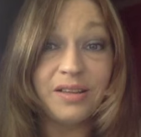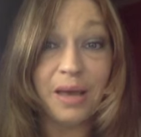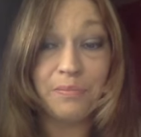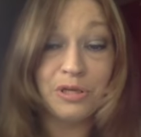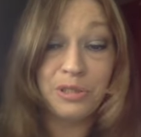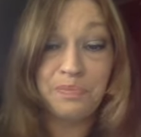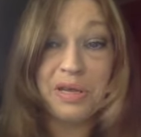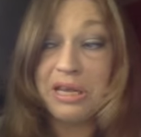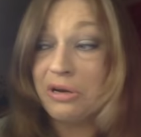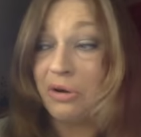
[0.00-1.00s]
that puts
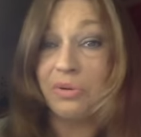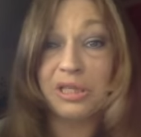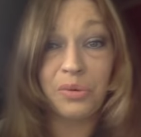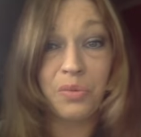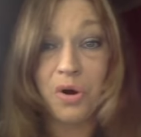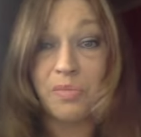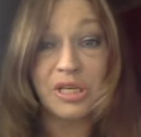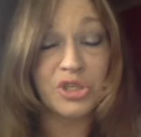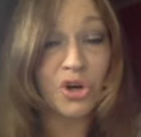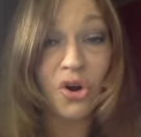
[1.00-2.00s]
Peter with the
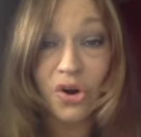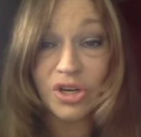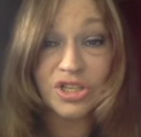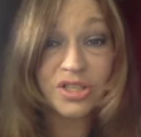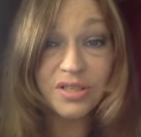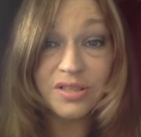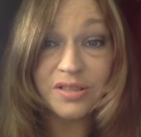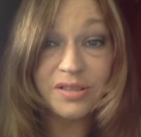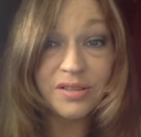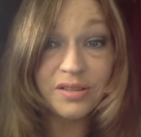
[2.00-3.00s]
Roman church.
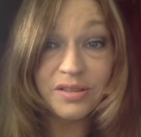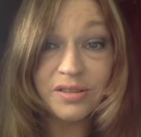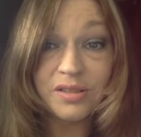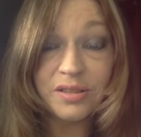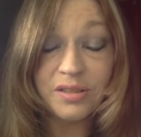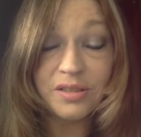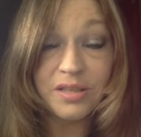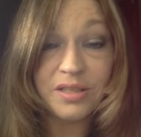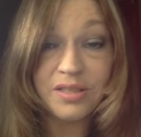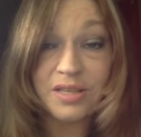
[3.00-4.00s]

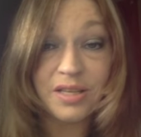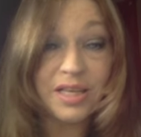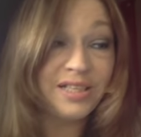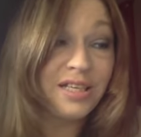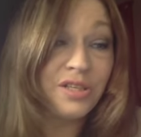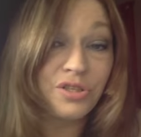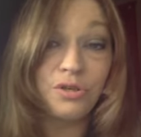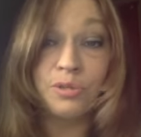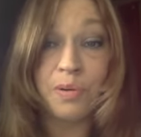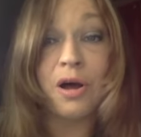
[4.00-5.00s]
It's and they didn't
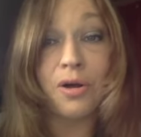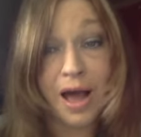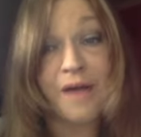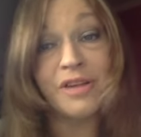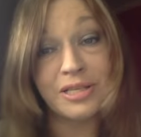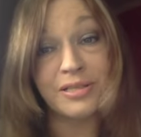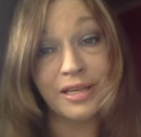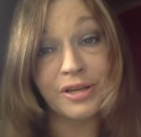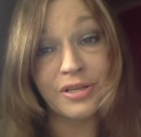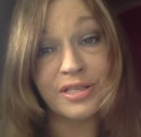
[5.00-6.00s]
choose Paul,
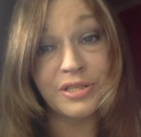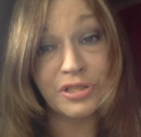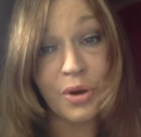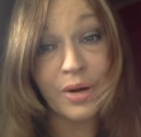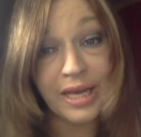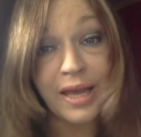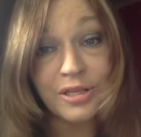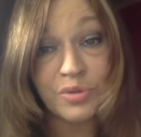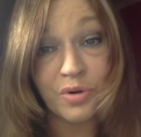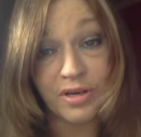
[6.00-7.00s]
obviously, because he's so
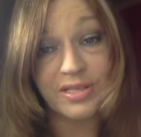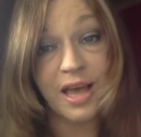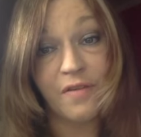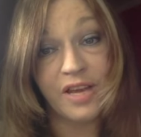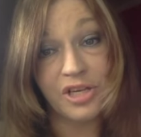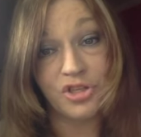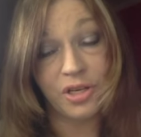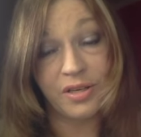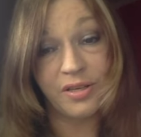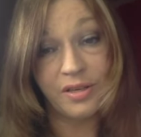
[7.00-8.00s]
against work
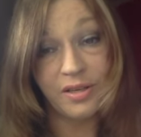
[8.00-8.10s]
salvation.